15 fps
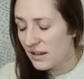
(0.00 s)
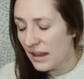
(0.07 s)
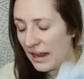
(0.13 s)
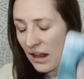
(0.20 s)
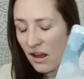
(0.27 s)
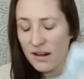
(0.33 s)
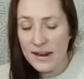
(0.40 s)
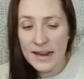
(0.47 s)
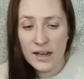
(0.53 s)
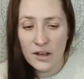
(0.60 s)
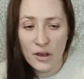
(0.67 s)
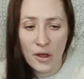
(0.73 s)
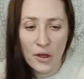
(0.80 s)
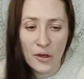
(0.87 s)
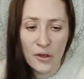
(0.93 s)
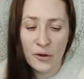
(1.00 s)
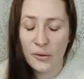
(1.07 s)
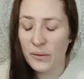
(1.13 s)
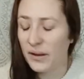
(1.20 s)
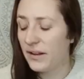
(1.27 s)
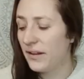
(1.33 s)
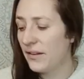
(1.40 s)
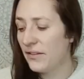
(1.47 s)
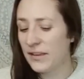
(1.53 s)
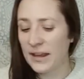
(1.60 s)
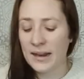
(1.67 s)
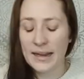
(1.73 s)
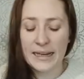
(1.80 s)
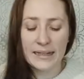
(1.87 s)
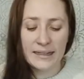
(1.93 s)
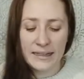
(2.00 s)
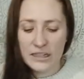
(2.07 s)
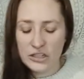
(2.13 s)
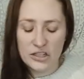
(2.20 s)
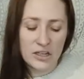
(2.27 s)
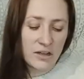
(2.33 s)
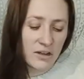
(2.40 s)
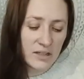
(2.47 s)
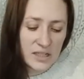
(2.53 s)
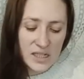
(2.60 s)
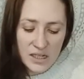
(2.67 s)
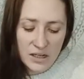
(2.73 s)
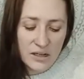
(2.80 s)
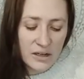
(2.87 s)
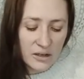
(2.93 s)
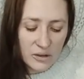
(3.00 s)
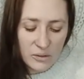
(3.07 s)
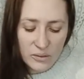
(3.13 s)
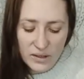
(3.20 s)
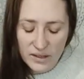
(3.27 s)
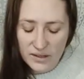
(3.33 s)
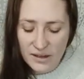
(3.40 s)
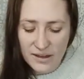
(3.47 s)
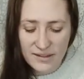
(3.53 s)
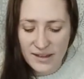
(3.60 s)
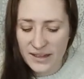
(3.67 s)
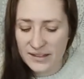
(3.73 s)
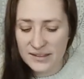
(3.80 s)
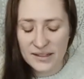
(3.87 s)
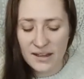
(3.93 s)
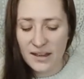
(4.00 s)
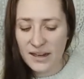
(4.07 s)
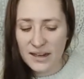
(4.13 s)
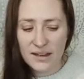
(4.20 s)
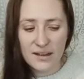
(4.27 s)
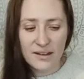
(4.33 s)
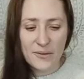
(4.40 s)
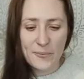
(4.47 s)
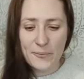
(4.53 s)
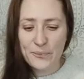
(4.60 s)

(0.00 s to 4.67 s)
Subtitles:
let go. They're like leeching onto you. It's like